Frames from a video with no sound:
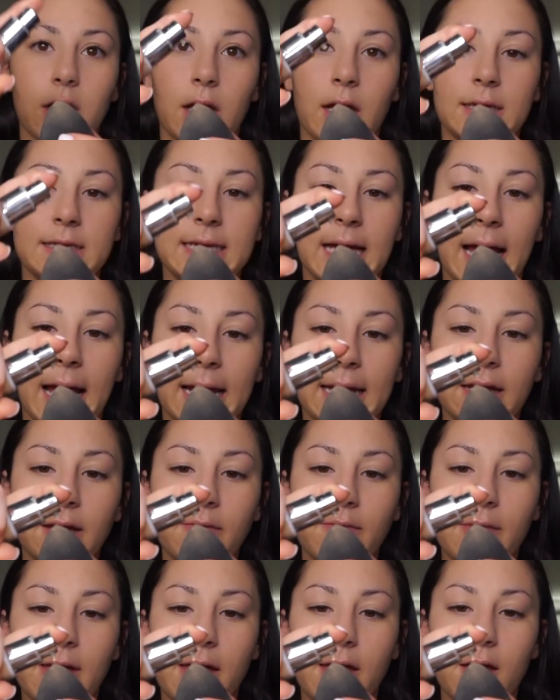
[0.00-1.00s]
a tiny
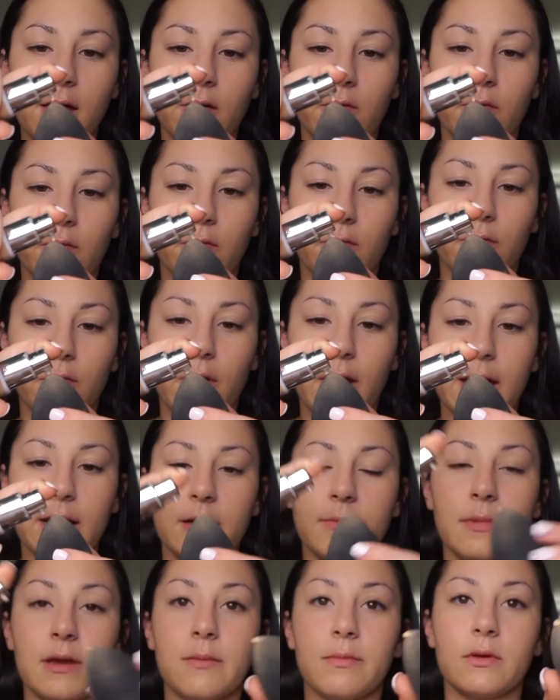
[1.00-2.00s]
bit right
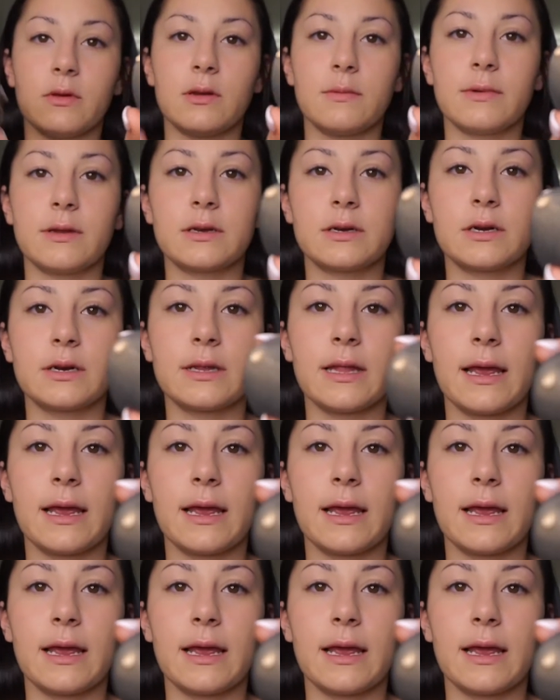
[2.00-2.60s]
on my beauty blender,